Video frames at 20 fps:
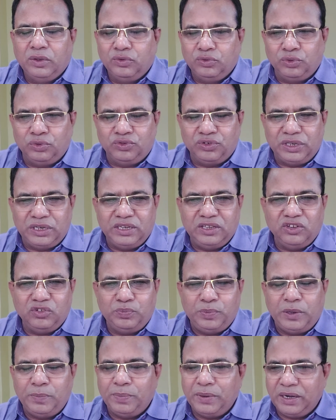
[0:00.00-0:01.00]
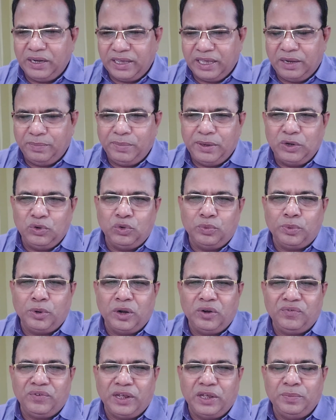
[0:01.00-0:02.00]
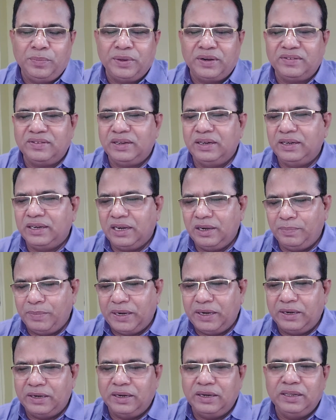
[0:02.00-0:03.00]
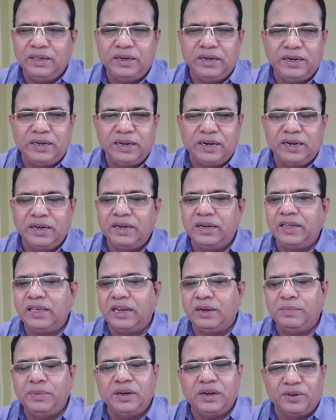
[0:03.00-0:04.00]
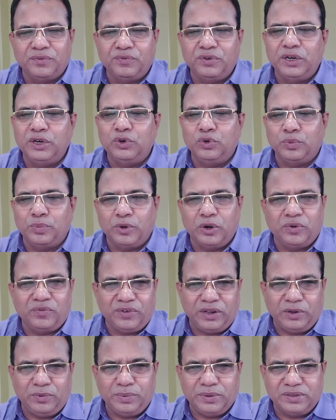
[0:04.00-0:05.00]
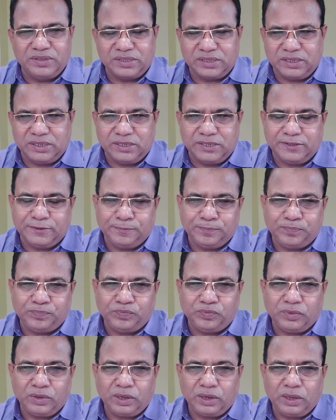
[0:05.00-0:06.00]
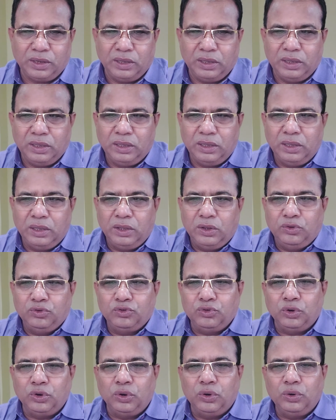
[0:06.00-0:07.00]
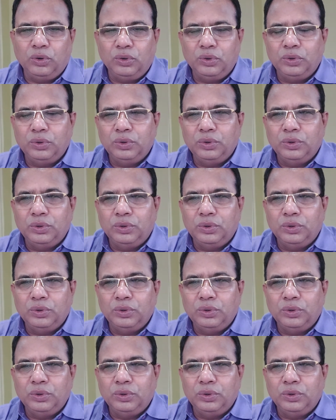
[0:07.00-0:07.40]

So genius people can be 2.5% and mentally retarded can be roughly 2.5%. So